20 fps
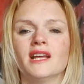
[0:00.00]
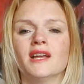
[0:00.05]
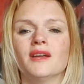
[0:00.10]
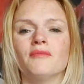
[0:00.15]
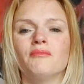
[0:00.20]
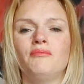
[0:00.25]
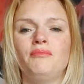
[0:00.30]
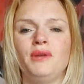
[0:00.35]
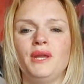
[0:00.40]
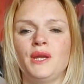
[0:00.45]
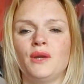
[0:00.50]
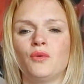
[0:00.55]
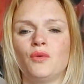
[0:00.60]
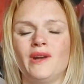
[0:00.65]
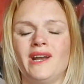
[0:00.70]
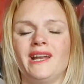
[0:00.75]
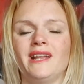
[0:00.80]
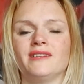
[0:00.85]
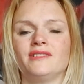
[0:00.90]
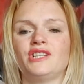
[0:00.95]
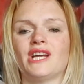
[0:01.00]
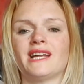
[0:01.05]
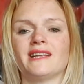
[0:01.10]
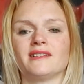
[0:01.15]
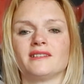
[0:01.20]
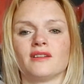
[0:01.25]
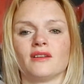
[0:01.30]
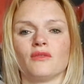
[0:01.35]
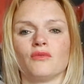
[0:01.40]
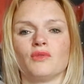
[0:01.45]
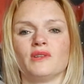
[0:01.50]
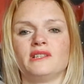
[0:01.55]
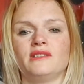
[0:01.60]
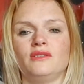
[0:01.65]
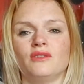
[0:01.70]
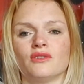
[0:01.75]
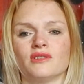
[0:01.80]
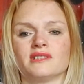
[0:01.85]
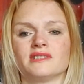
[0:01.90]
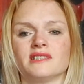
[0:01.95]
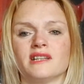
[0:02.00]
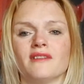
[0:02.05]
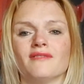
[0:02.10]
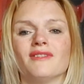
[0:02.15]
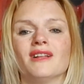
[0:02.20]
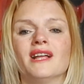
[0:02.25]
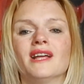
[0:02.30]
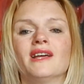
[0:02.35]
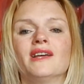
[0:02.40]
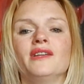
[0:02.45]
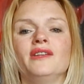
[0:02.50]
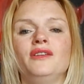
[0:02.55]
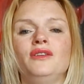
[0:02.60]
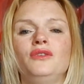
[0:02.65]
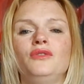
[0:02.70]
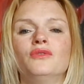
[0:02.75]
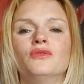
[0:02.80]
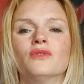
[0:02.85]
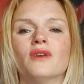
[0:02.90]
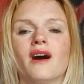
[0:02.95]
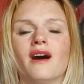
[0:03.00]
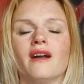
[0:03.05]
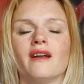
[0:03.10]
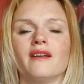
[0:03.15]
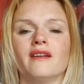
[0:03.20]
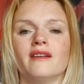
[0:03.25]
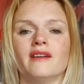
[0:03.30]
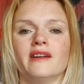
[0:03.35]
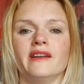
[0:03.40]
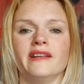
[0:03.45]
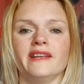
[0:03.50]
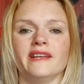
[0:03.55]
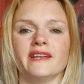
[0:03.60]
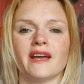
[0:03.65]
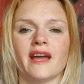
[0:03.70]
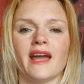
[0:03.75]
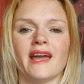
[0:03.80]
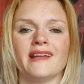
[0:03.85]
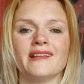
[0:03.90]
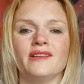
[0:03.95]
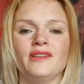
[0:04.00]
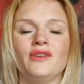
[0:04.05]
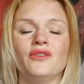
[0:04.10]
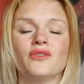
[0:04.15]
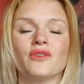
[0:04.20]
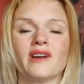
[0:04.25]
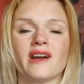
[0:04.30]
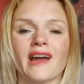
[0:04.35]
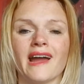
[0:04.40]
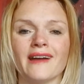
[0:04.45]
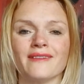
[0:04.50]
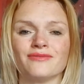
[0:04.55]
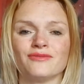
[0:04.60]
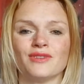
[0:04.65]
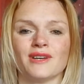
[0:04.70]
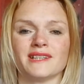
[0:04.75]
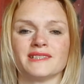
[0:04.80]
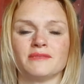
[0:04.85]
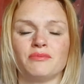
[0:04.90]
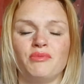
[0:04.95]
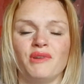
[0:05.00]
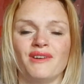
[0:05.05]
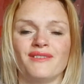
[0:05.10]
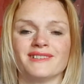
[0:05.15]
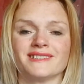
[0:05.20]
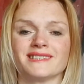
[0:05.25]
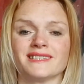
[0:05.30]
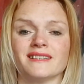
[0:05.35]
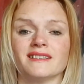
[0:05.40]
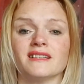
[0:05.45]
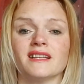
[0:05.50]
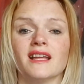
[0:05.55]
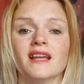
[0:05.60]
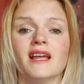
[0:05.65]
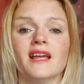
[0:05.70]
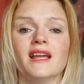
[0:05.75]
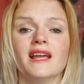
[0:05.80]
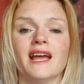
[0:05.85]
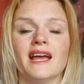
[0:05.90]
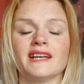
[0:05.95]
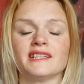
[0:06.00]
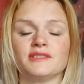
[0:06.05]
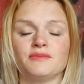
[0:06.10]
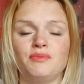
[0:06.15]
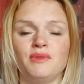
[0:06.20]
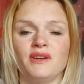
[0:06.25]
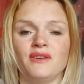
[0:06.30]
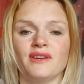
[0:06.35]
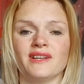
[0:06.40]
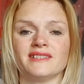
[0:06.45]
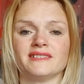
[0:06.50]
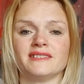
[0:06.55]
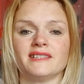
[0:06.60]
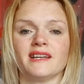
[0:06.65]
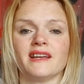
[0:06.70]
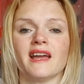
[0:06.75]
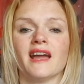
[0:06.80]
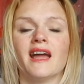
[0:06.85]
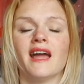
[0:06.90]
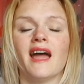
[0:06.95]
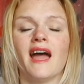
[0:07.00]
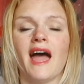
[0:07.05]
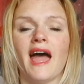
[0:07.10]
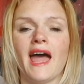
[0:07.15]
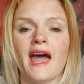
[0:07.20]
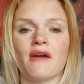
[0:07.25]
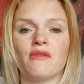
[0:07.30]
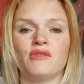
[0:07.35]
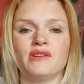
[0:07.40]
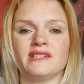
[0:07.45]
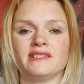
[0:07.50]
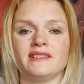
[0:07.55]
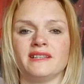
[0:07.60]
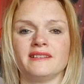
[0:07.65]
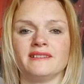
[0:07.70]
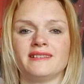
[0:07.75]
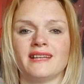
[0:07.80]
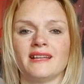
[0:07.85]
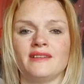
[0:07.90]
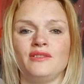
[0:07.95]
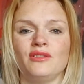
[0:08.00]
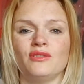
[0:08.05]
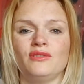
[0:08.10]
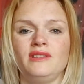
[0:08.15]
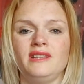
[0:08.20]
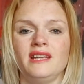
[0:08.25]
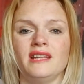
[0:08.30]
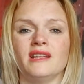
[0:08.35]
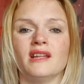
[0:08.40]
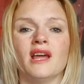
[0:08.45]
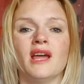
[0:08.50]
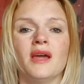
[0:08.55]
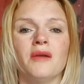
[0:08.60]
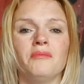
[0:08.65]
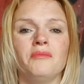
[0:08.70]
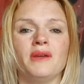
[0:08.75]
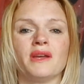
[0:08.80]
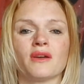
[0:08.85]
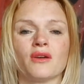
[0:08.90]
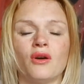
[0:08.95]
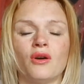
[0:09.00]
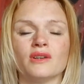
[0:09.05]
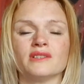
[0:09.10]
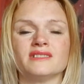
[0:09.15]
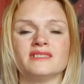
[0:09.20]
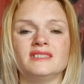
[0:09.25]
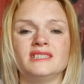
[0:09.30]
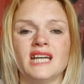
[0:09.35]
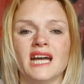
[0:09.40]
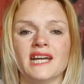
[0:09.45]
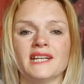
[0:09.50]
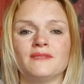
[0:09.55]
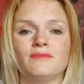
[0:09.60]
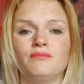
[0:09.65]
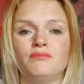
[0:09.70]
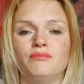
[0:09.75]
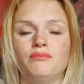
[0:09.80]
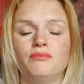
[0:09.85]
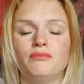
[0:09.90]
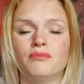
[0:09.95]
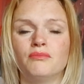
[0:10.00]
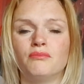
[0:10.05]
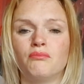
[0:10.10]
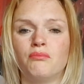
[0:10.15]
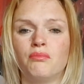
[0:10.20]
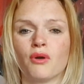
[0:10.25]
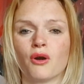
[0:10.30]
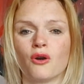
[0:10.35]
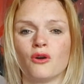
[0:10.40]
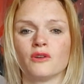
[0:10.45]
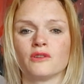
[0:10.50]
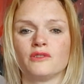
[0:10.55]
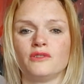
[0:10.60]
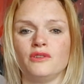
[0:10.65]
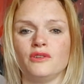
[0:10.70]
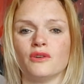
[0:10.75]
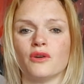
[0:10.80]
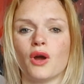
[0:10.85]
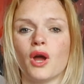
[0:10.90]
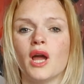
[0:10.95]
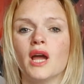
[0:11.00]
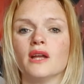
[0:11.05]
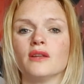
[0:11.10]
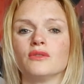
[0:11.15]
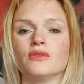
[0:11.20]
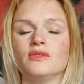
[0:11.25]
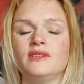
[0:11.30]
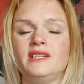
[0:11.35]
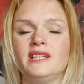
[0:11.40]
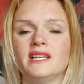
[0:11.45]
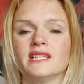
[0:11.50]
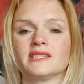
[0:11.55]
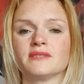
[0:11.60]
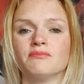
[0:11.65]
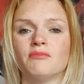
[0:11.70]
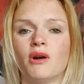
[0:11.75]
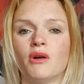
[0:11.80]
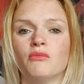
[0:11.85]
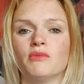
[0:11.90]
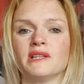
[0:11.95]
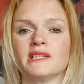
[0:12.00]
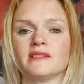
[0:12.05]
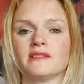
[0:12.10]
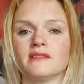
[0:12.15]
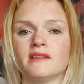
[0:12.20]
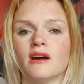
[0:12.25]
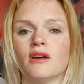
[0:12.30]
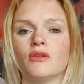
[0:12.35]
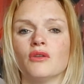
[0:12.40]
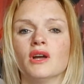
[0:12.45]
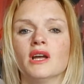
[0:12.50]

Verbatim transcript: Be really gentle with yourself. You are learning and you have to experience it. Experiencing everything that you did, because that brought you to this moment now.